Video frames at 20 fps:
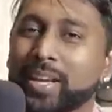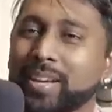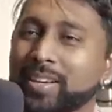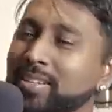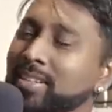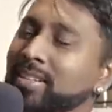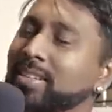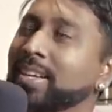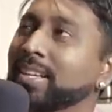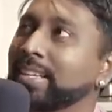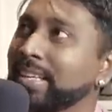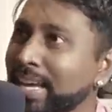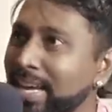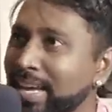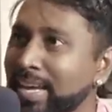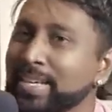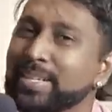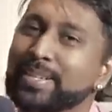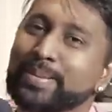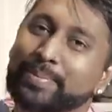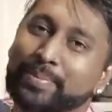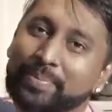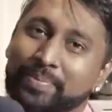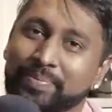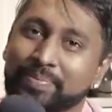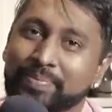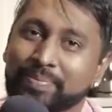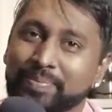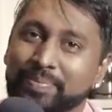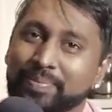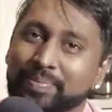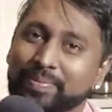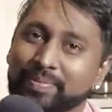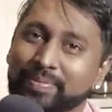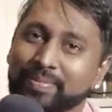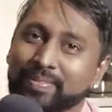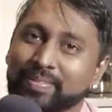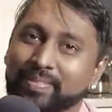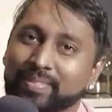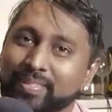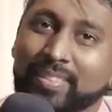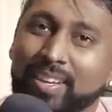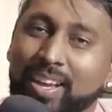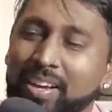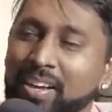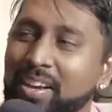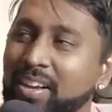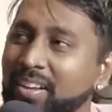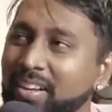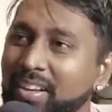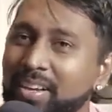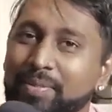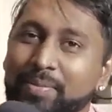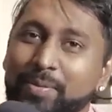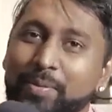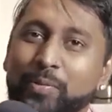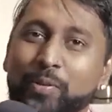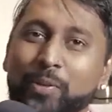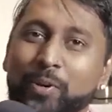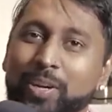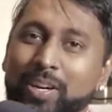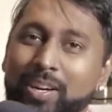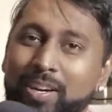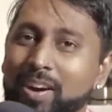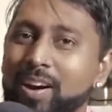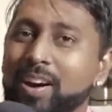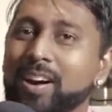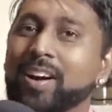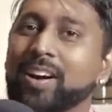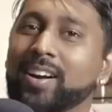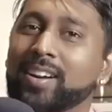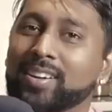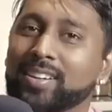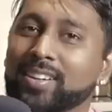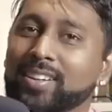and she's like, damn, I got left for a car.